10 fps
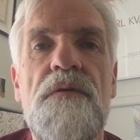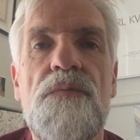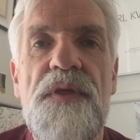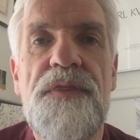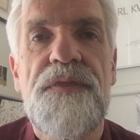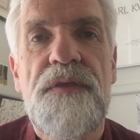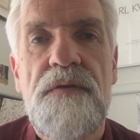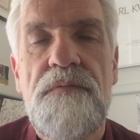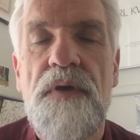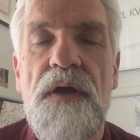with
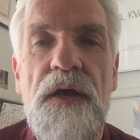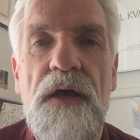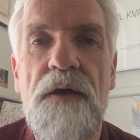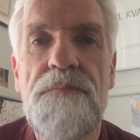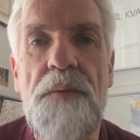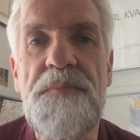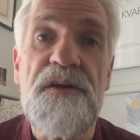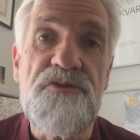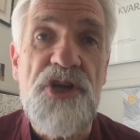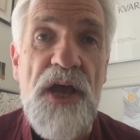a
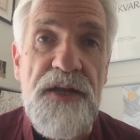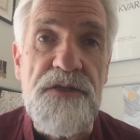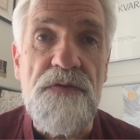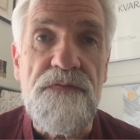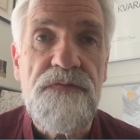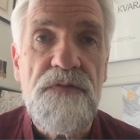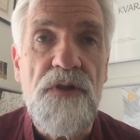bigger chance of